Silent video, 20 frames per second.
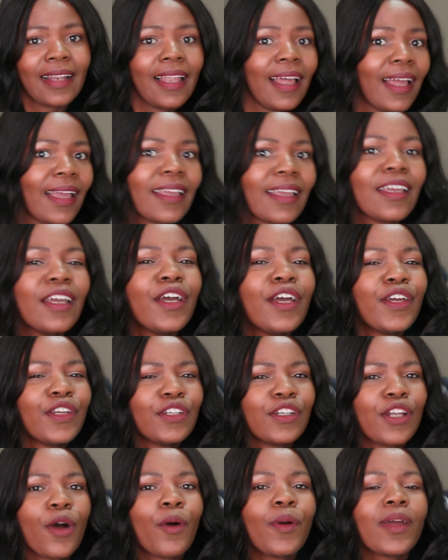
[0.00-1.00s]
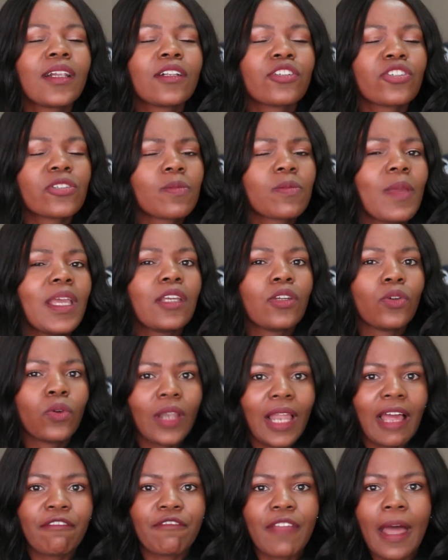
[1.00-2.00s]
Like, you know, it'll just make
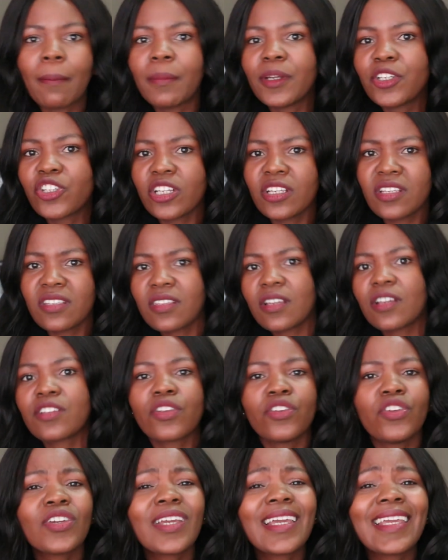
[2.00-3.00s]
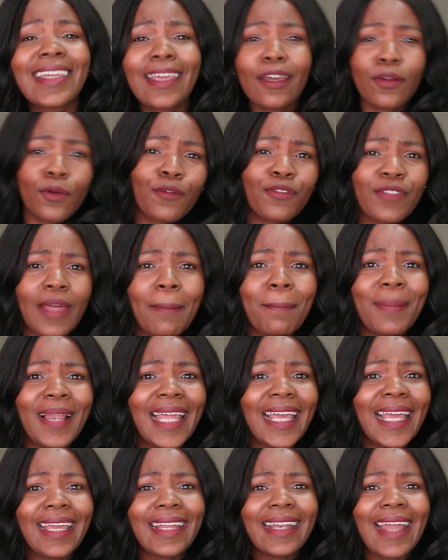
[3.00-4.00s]
your life that much easier so you can get off that
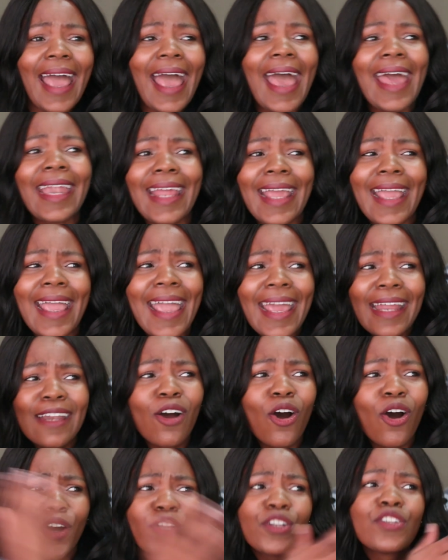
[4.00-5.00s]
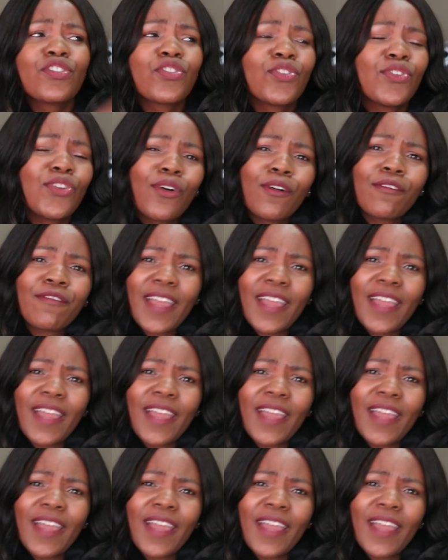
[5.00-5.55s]
plane and head on to your